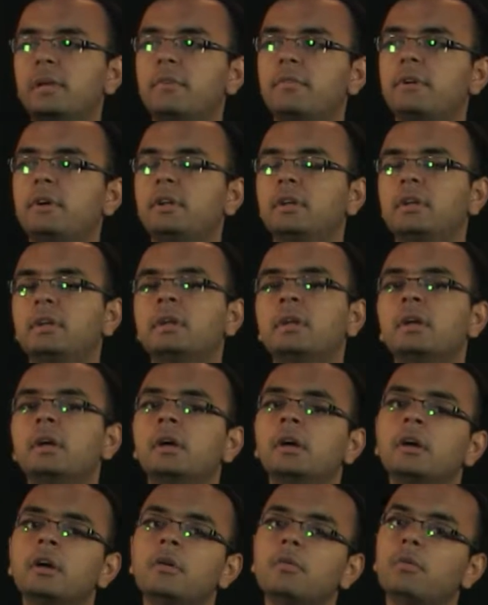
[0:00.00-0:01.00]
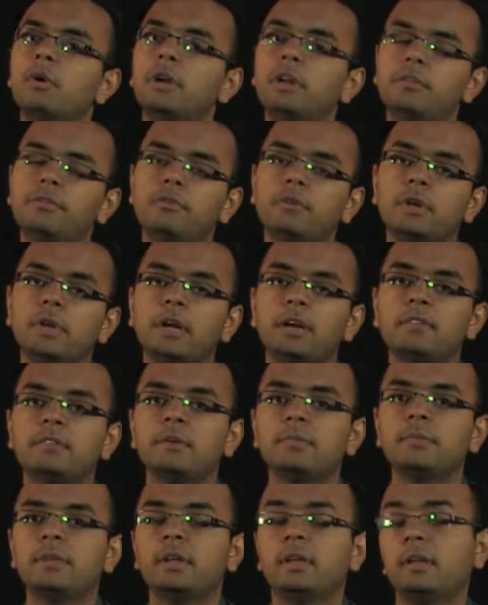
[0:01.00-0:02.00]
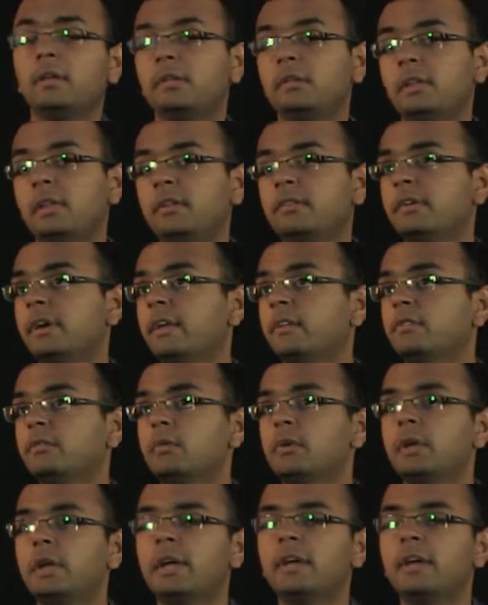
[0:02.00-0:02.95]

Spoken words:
I have written. What if you get something 3 sine square